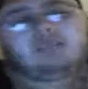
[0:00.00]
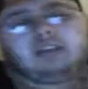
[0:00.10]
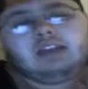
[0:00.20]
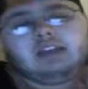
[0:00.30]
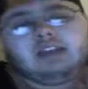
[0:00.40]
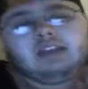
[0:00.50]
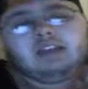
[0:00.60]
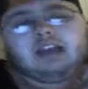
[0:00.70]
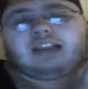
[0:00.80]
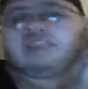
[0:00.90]
At this point,
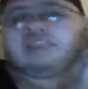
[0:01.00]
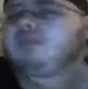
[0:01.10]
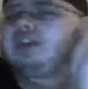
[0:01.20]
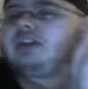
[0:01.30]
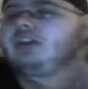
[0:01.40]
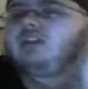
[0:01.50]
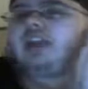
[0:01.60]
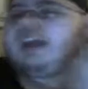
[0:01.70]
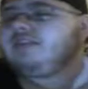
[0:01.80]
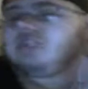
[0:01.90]
we could have
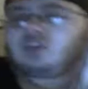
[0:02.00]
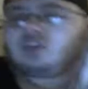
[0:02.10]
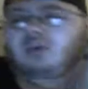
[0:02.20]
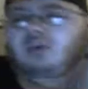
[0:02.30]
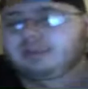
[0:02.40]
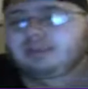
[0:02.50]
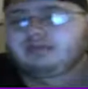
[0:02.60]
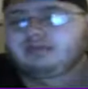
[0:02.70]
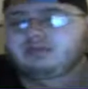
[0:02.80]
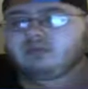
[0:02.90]
swept
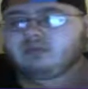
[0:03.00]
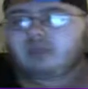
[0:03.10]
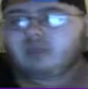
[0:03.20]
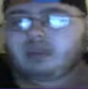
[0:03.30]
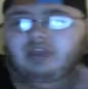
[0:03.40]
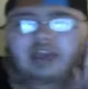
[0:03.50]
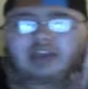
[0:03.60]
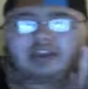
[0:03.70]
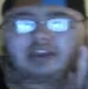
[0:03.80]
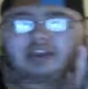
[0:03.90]
with a
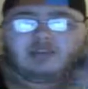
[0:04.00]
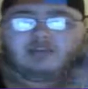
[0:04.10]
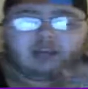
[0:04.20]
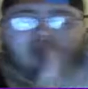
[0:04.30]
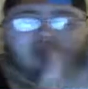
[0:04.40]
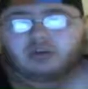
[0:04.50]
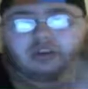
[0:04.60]
with our Florges,